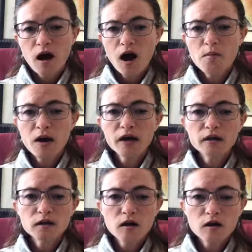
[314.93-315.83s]
Am I
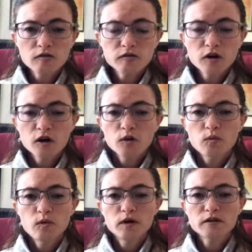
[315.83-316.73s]
in love
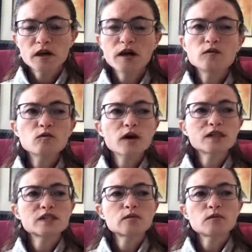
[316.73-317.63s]
with, and when I
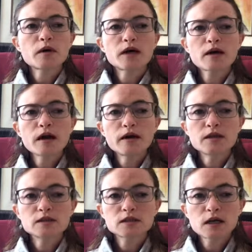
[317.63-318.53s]
say with my
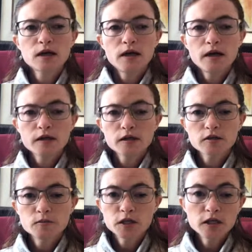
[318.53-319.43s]
clients, it
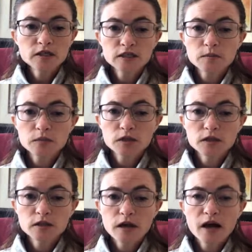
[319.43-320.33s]
could be
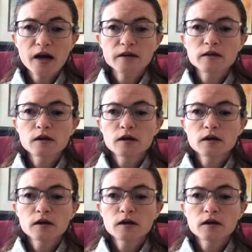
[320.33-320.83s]
simply that